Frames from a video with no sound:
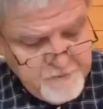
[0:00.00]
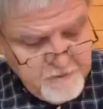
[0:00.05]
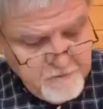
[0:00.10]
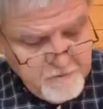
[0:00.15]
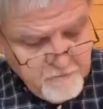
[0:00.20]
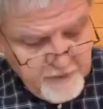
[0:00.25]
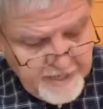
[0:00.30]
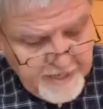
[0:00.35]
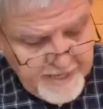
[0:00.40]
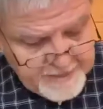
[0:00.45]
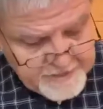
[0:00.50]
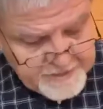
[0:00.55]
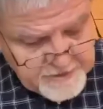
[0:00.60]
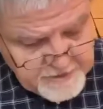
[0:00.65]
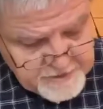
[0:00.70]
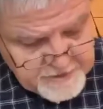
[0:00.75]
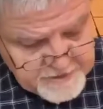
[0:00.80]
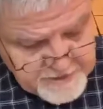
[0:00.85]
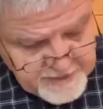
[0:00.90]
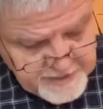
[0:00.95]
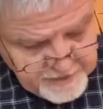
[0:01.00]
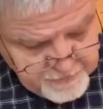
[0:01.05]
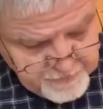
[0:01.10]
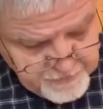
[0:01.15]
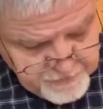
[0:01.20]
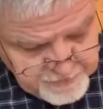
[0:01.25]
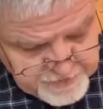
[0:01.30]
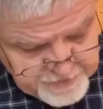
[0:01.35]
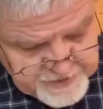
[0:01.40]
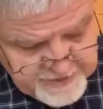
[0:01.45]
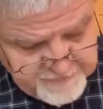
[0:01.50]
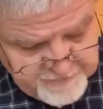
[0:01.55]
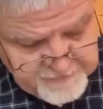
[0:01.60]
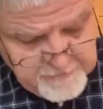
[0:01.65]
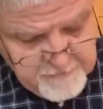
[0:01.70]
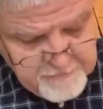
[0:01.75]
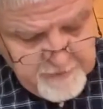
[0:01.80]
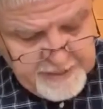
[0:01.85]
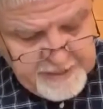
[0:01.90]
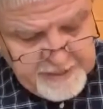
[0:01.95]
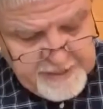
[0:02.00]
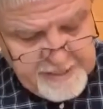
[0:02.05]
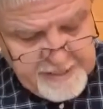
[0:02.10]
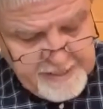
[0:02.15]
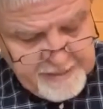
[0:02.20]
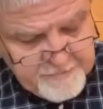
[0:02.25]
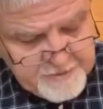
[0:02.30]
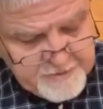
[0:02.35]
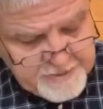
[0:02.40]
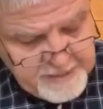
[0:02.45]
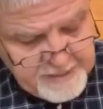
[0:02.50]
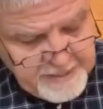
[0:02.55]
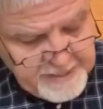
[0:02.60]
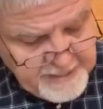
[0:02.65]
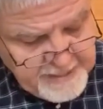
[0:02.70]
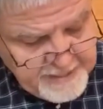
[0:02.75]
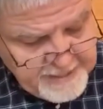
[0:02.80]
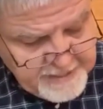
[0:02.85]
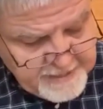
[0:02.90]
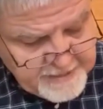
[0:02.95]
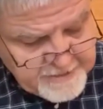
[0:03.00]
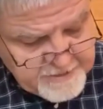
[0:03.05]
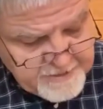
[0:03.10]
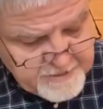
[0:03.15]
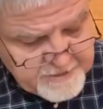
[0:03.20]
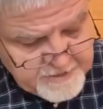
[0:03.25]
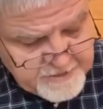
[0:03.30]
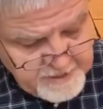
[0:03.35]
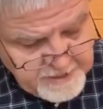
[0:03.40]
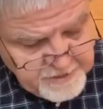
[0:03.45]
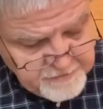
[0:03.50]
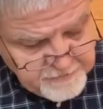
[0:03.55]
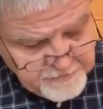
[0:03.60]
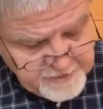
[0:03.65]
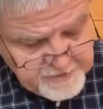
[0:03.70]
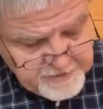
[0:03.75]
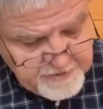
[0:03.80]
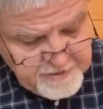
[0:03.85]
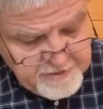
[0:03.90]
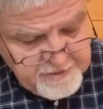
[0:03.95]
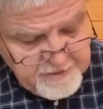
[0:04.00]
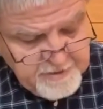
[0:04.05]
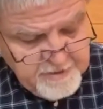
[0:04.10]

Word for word: Why askest thou thus after my name, seeing it is secret?